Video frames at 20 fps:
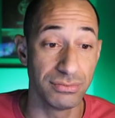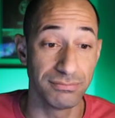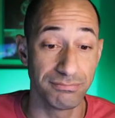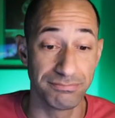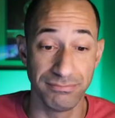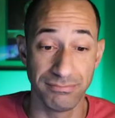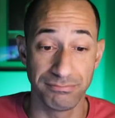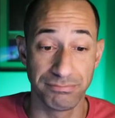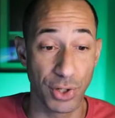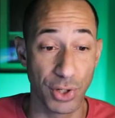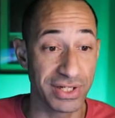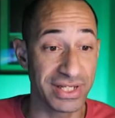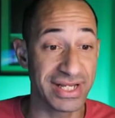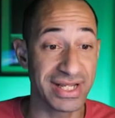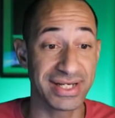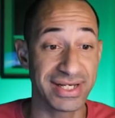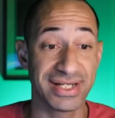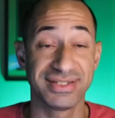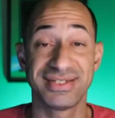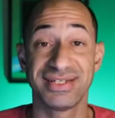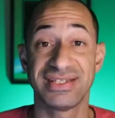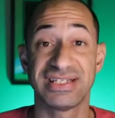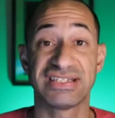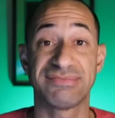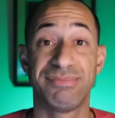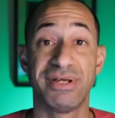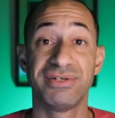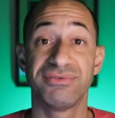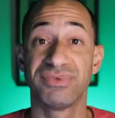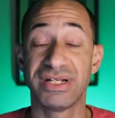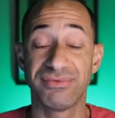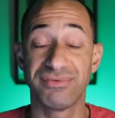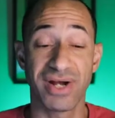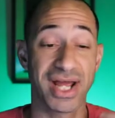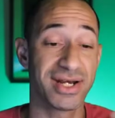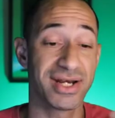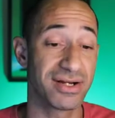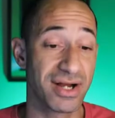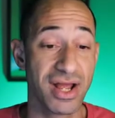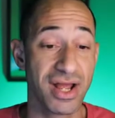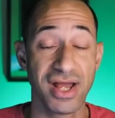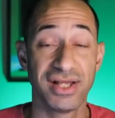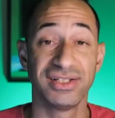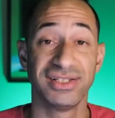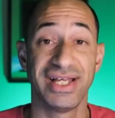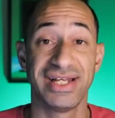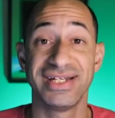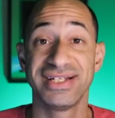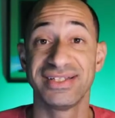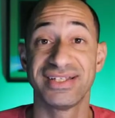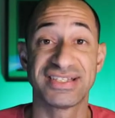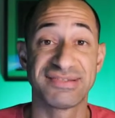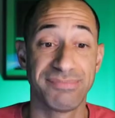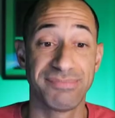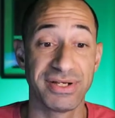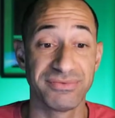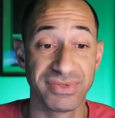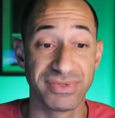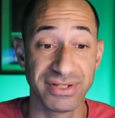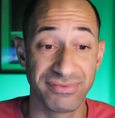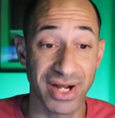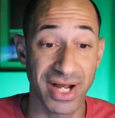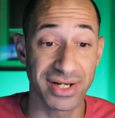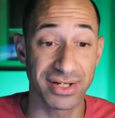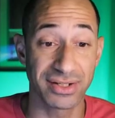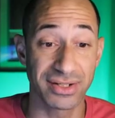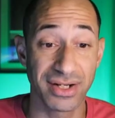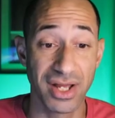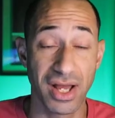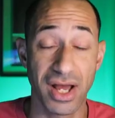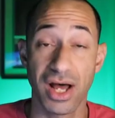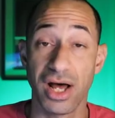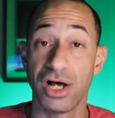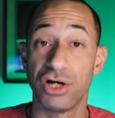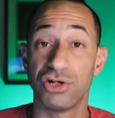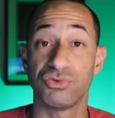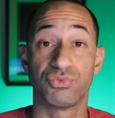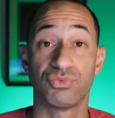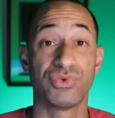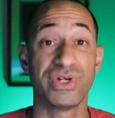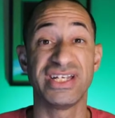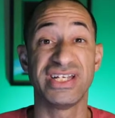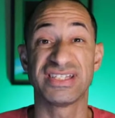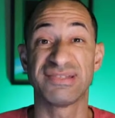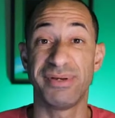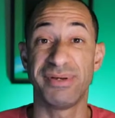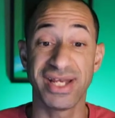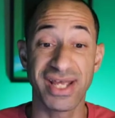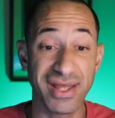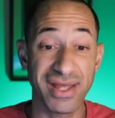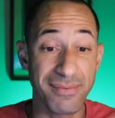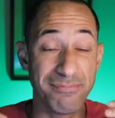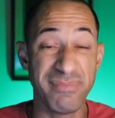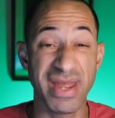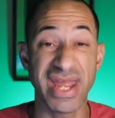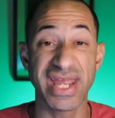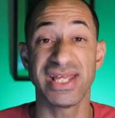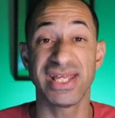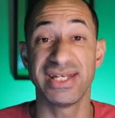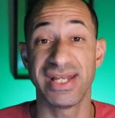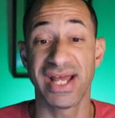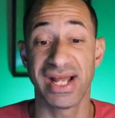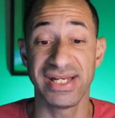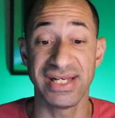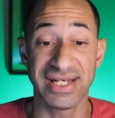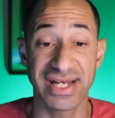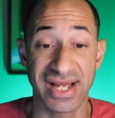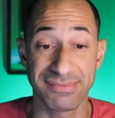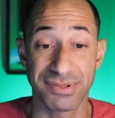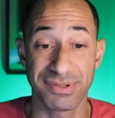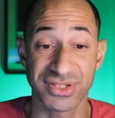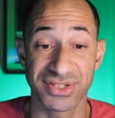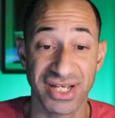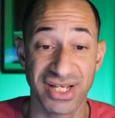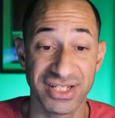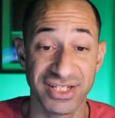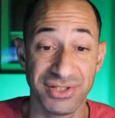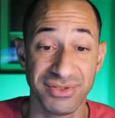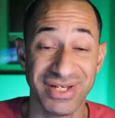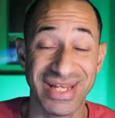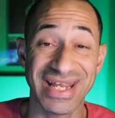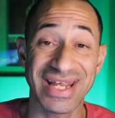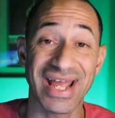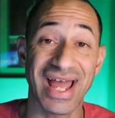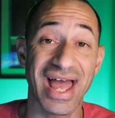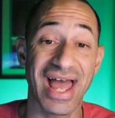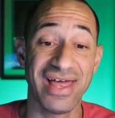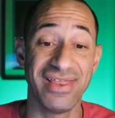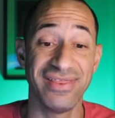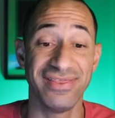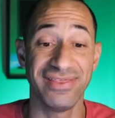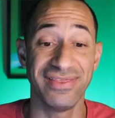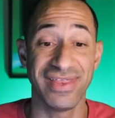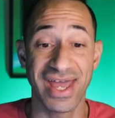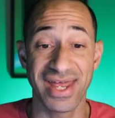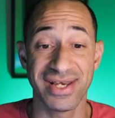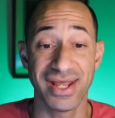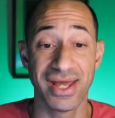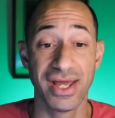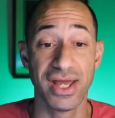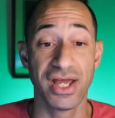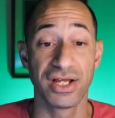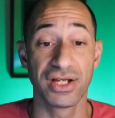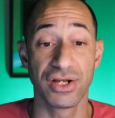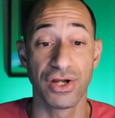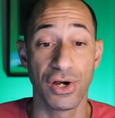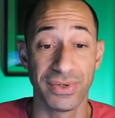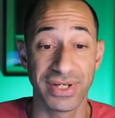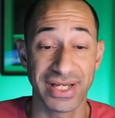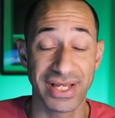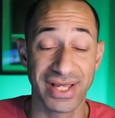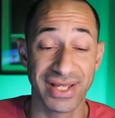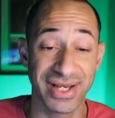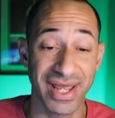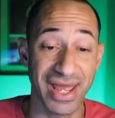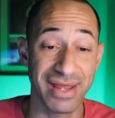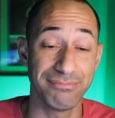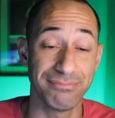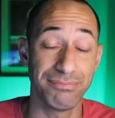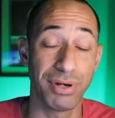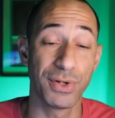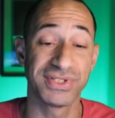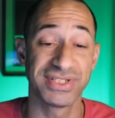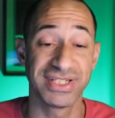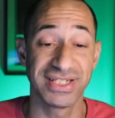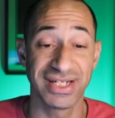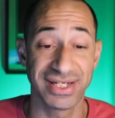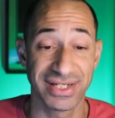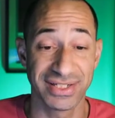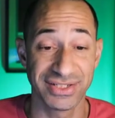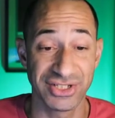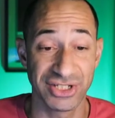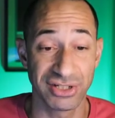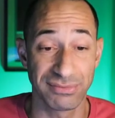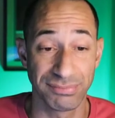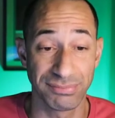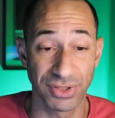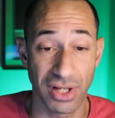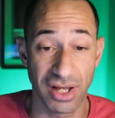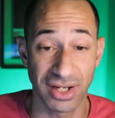putting it into the SpinRewriter, letting the SpinRewriter respin it, make it 99% unique, and then going in and posting it into your blog